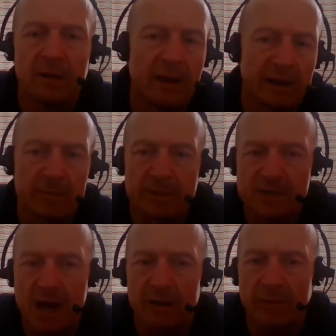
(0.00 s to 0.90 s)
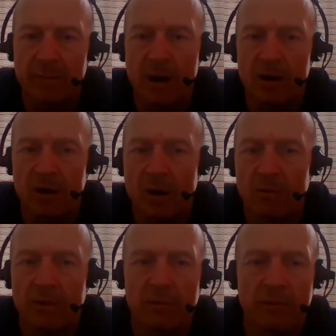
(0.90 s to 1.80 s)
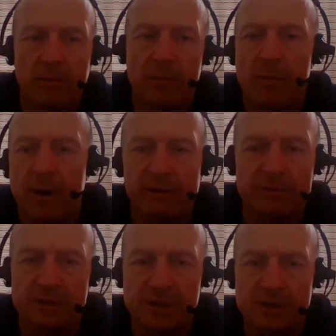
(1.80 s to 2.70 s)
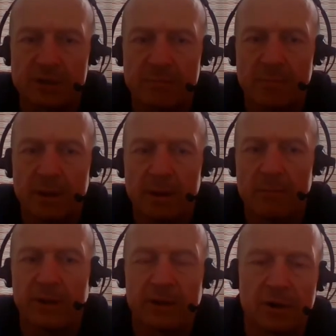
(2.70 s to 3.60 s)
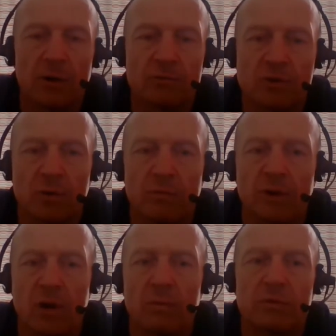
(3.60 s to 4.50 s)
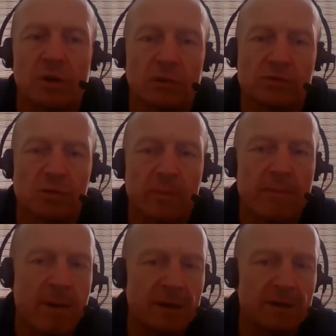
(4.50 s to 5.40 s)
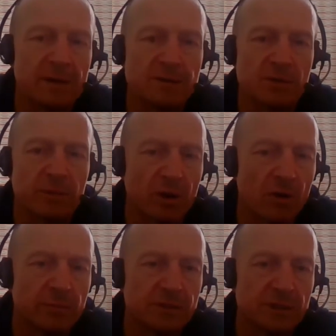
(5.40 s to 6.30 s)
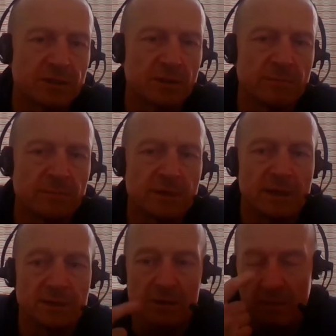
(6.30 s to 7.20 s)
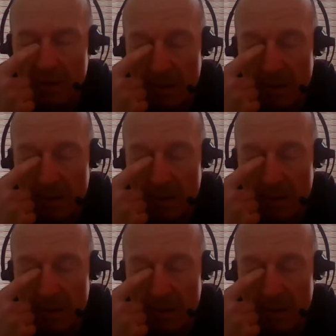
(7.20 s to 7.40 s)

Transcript: It can be scanned with a barcode or other proprietary system, but the code can also be embedded into procurement systems, into